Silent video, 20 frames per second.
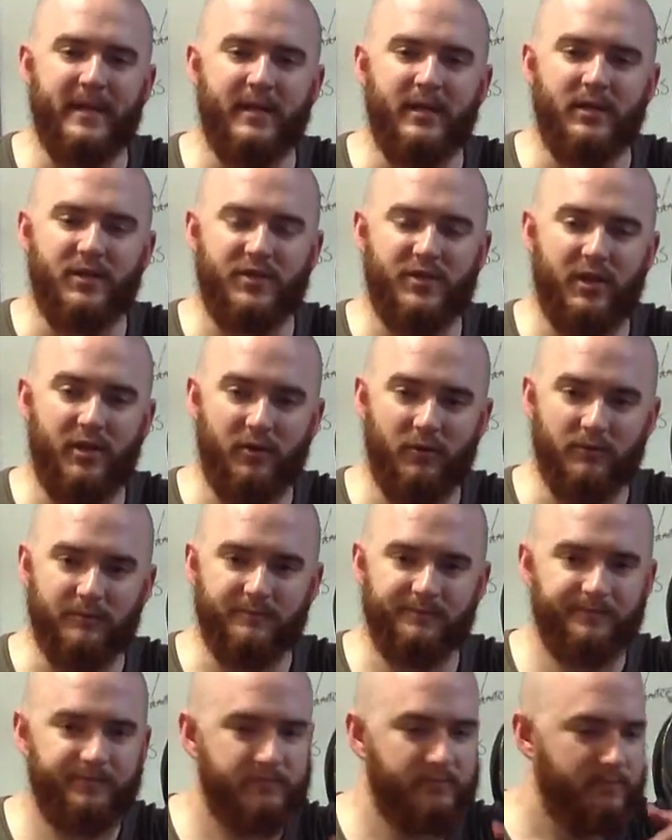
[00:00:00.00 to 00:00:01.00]
So
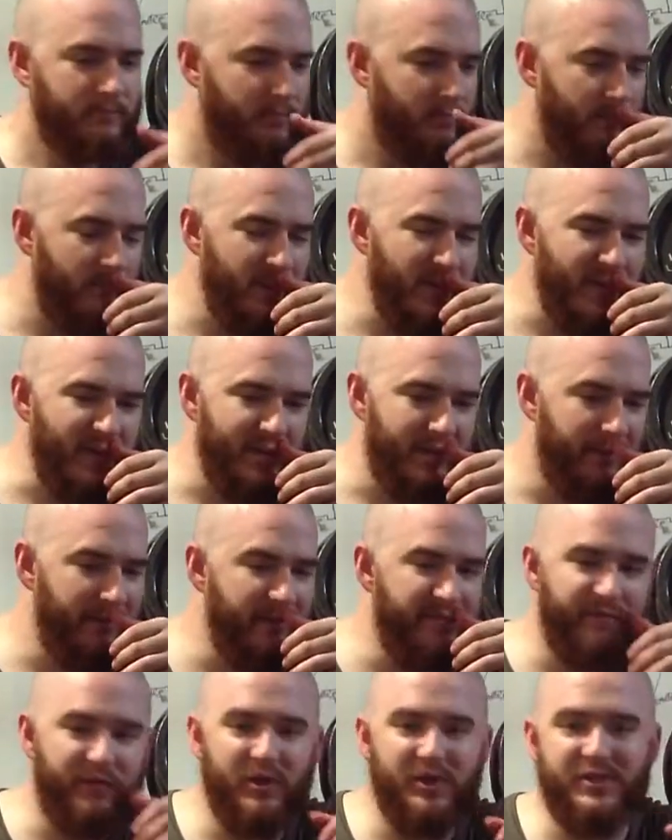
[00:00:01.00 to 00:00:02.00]
let
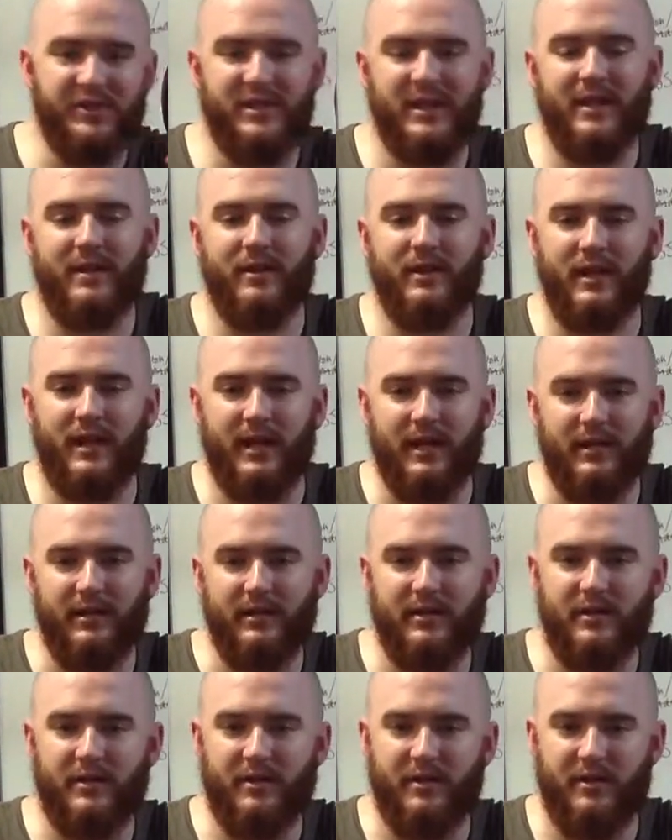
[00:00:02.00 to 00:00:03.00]
me first say
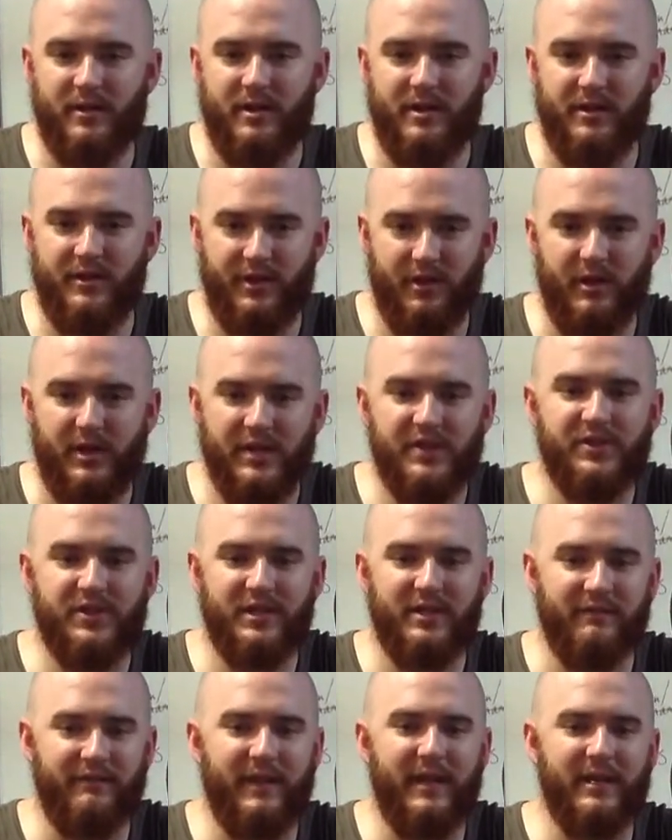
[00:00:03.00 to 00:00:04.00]
that there is an
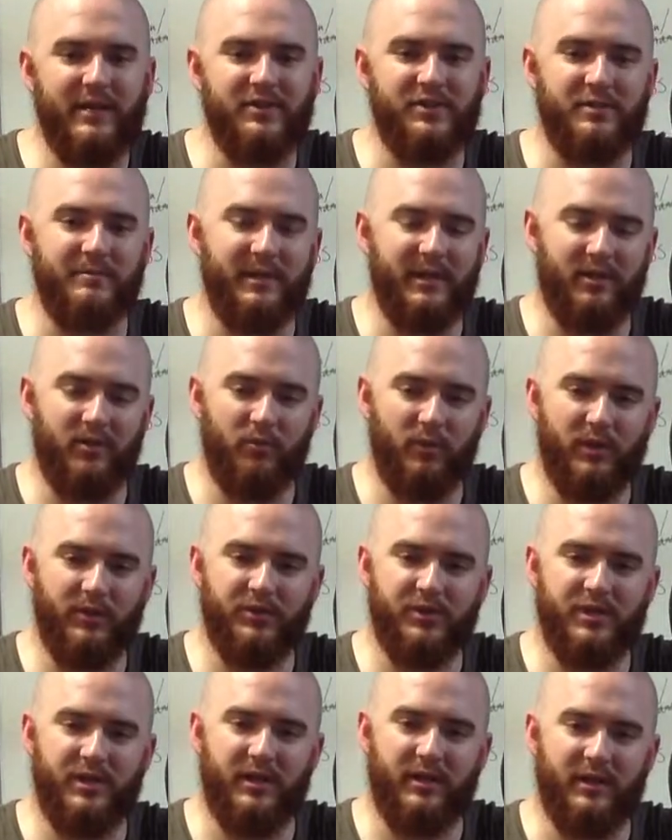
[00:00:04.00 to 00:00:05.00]
advantage to being in a
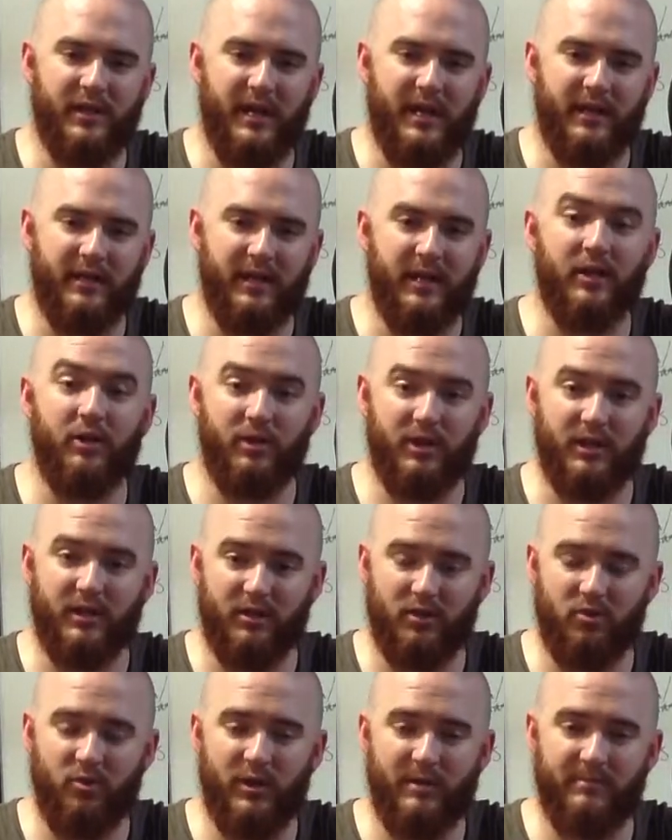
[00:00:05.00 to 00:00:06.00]
wheelchair in carrying
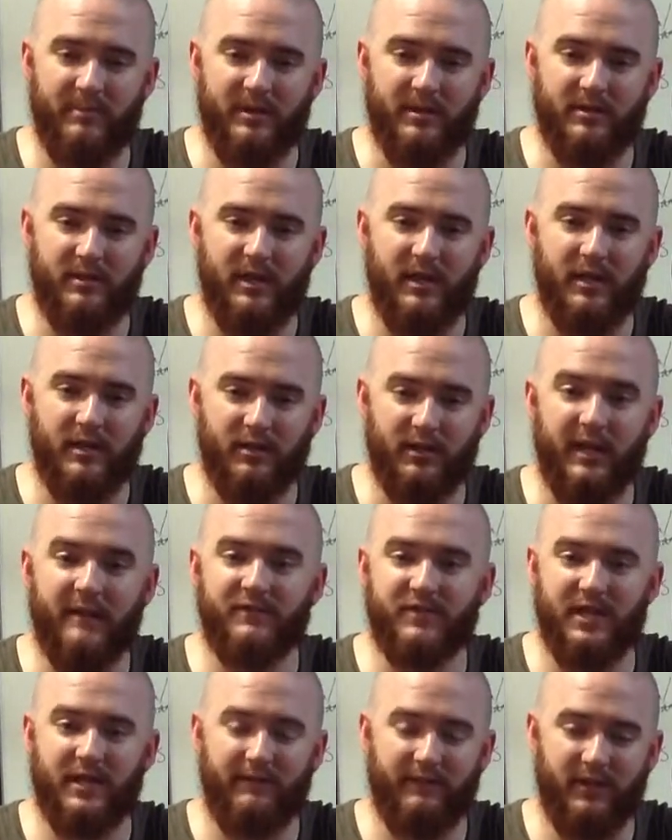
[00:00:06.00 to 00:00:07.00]
equipment,
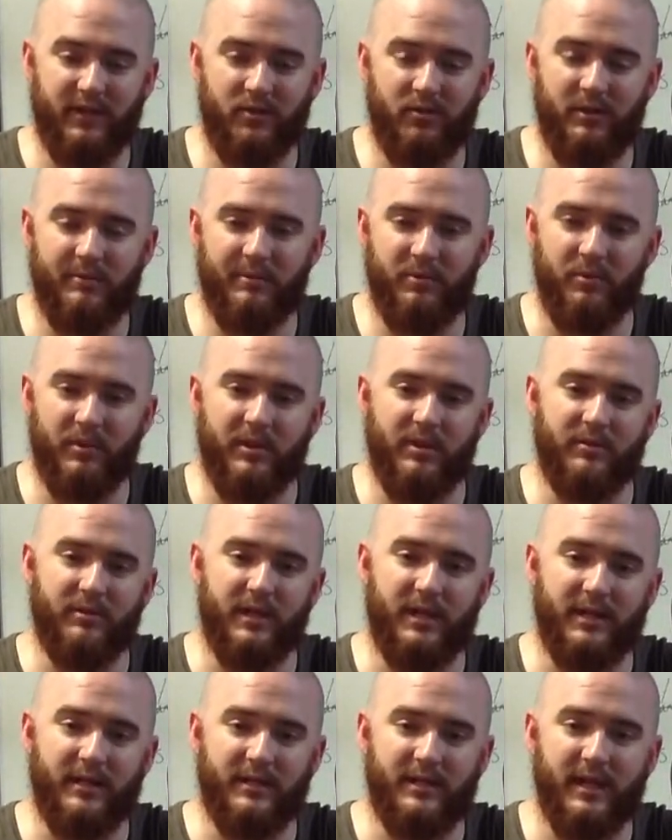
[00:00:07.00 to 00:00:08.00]
life-saving equipment with you
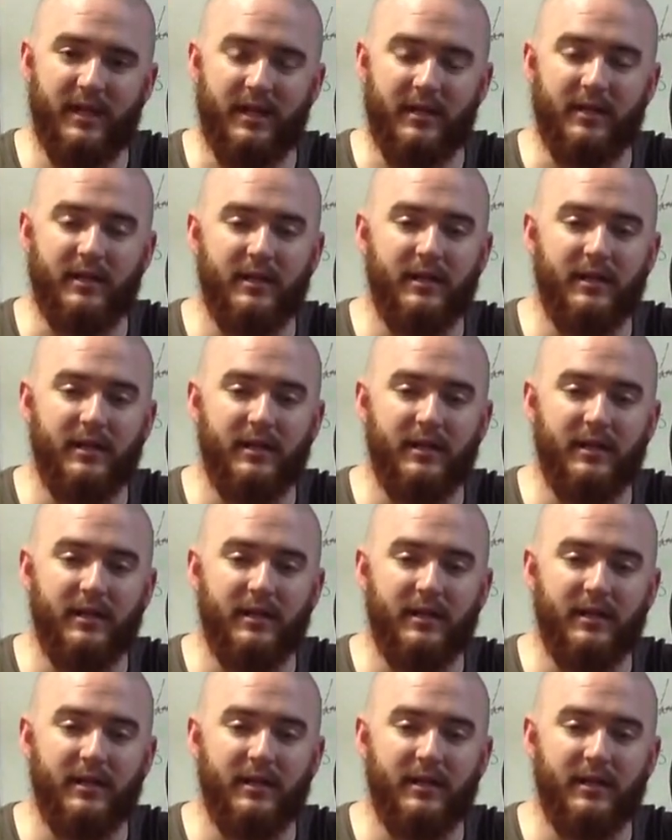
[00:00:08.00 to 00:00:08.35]
day to day.